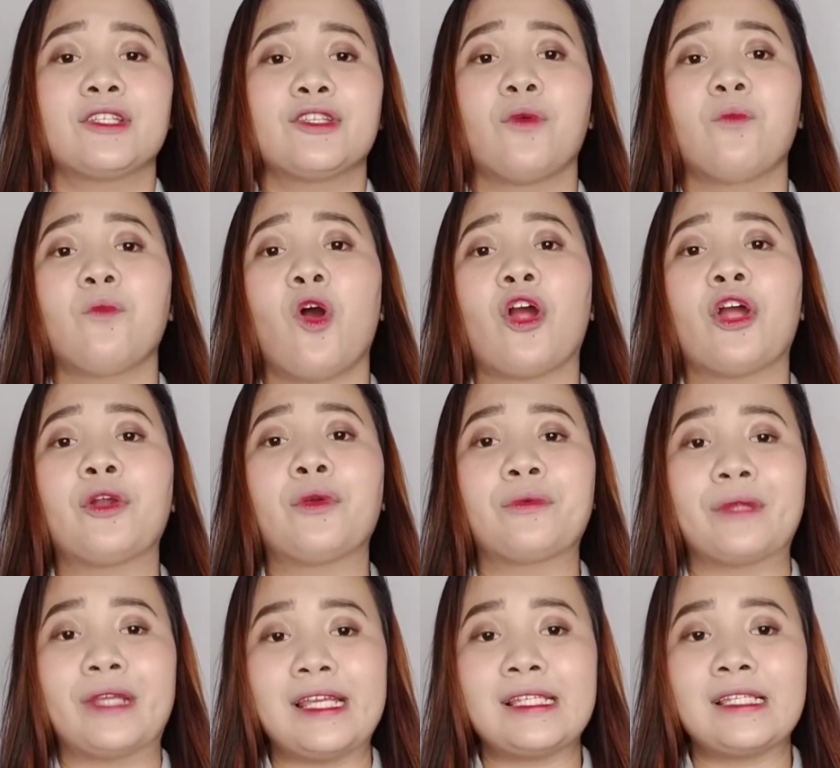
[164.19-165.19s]
The more
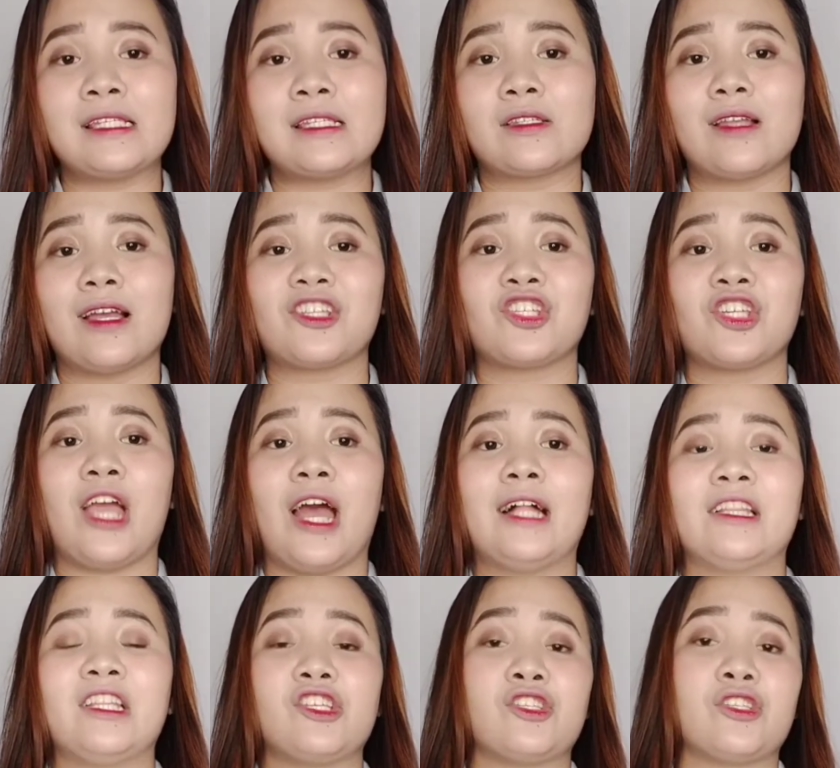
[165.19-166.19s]
risk a
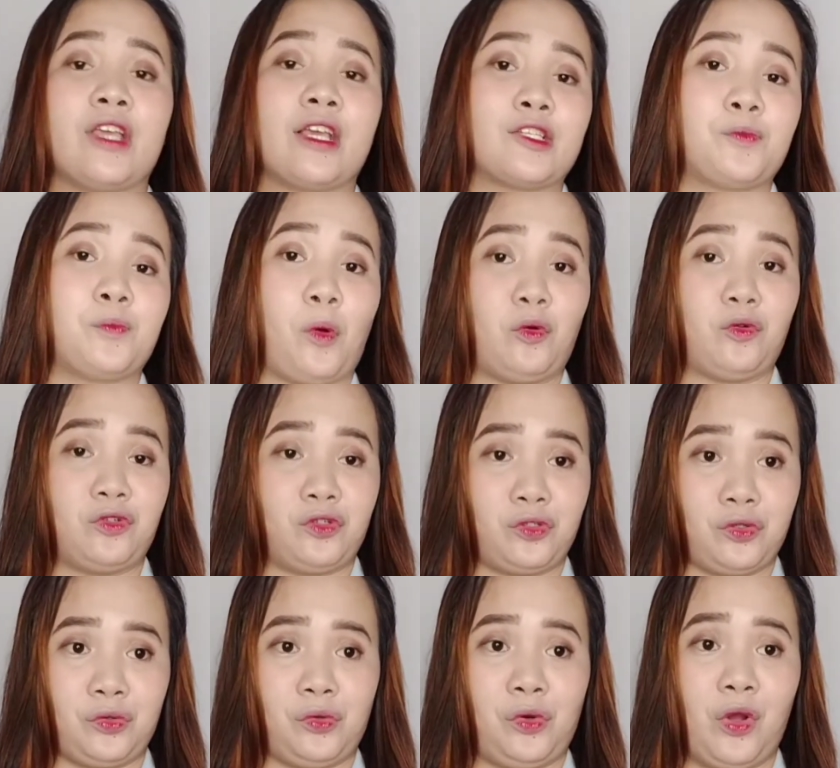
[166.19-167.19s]
child is
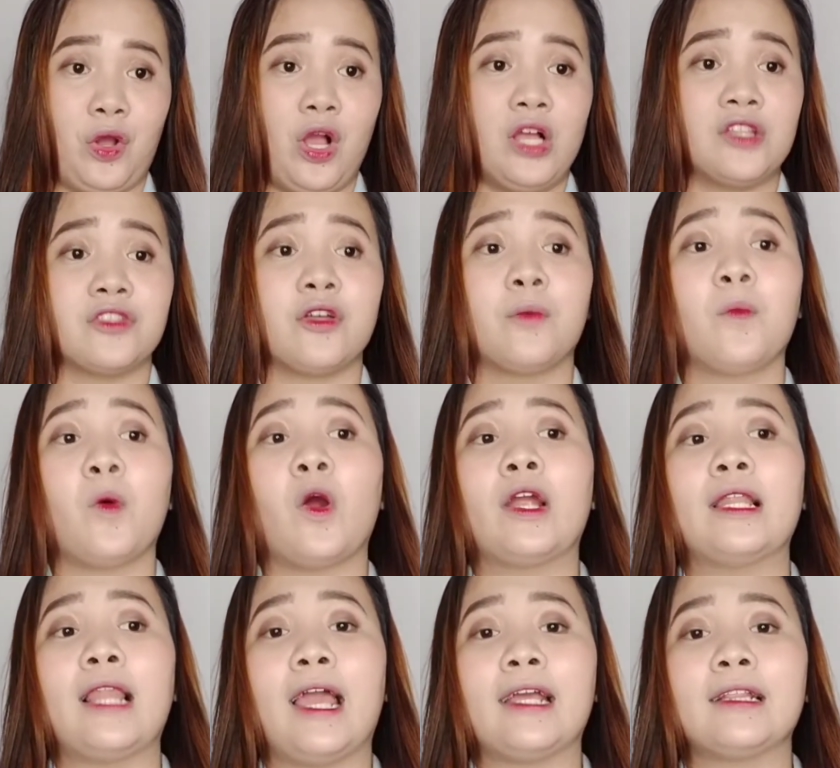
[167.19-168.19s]
exposed to, the
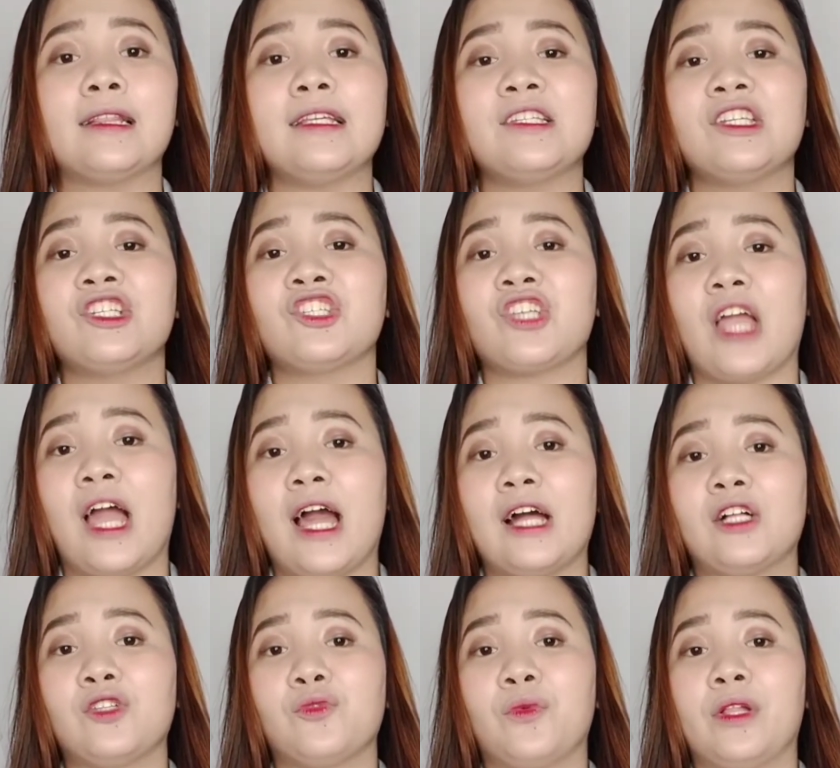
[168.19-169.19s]
more likely the
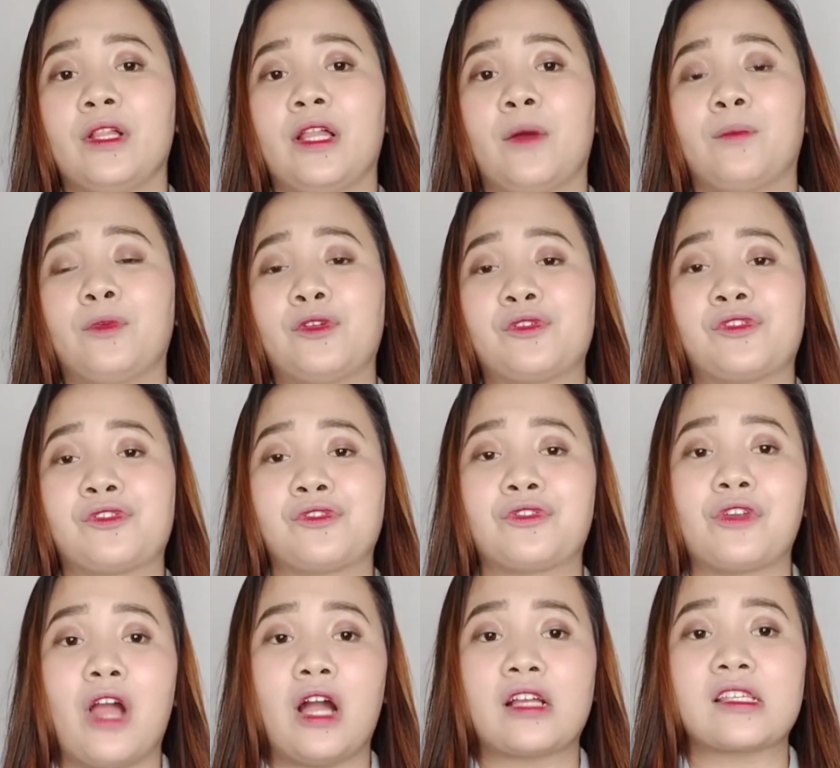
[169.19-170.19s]
child will abuse
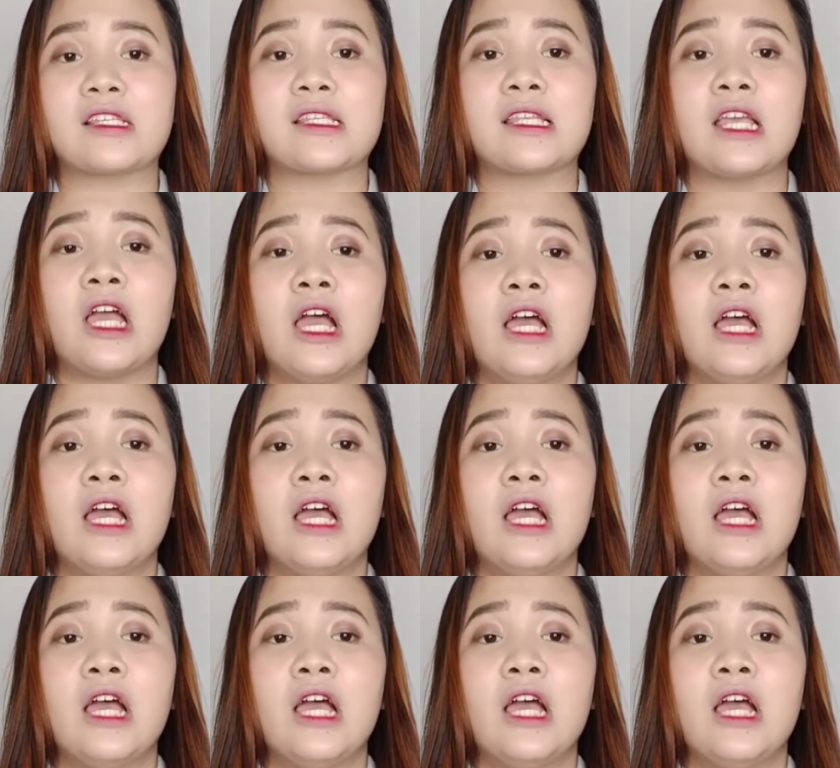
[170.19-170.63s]
drugs.